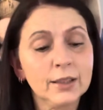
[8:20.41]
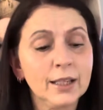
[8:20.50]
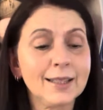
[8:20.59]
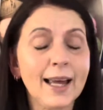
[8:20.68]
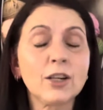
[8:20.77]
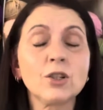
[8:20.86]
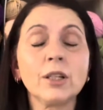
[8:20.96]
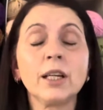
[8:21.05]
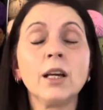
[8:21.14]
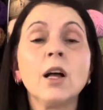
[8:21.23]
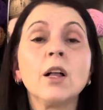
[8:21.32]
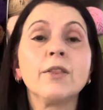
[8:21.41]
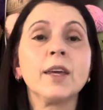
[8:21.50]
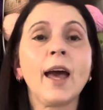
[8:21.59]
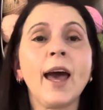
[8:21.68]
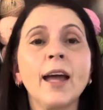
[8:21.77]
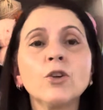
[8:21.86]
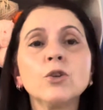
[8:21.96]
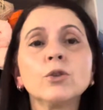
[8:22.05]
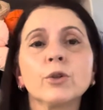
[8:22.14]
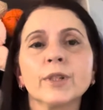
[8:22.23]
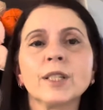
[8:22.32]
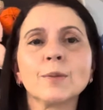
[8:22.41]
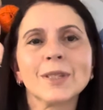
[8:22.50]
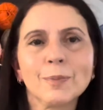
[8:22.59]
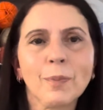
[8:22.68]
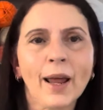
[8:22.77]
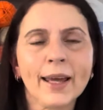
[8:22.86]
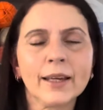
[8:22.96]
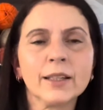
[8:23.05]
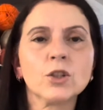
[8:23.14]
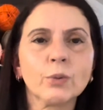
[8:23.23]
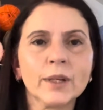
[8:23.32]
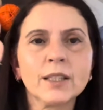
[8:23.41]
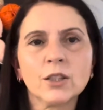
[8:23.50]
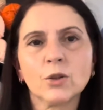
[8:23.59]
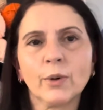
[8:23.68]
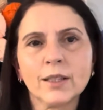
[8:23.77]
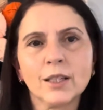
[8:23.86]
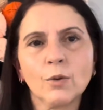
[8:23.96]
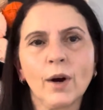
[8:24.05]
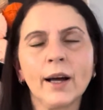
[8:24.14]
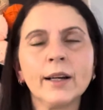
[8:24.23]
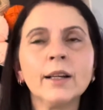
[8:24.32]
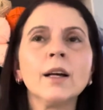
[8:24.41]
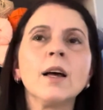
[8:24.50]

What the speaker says: It is actually the annual Christmas blanket 2021.